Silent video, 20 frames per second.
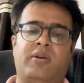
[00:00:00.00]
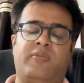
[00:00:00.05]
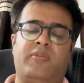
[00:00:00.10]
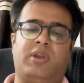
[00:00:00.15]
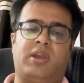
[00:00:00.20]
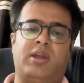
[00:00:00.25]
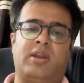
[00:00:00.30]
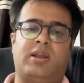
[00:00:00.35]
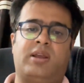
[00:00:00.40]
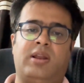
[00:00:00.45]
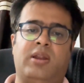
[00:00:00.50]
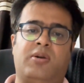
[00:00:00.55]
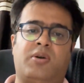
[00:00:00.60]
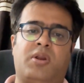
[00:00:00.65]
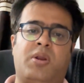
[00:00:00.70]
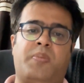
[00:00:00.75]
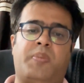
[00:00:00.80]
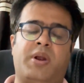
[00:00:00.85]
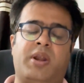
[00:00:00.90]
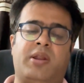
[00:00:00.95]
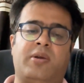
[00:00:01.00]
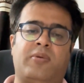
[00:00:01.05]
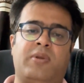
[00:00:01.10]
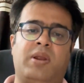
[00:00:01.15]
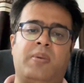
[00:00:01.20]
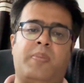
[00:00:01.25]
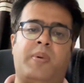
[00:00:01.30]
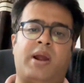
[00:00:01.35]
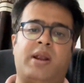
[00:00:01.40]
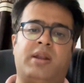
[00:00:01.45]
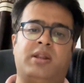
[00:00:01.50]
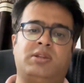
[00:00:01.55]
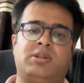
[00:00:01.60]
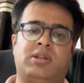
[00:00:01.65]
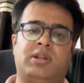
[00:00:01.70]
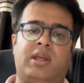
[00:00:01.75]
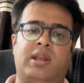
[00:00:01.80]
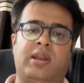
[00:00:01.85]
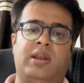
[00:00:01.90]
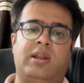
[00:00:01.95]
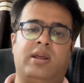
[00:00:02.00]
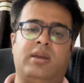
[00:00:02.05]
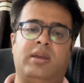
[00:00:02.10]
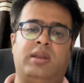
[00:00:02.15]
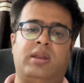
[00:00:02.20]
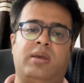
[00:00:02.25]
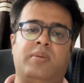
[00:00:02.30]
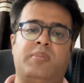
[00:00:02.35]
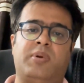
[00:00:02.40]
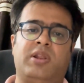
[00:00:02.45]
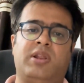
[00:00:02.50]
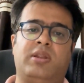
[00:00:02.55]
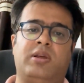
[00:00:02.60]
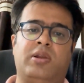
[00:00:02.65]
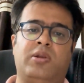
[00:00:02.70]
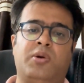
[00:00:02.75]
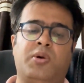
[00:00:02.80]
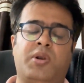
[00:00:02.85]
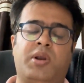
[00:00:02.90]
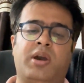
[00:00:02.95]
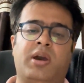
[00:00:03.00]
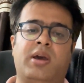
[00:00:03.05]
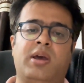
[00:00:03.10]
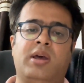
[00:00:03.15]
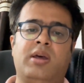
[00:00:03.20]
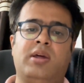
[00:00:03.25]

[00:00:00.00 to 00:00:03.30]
we can click on a particular partition and enable the load.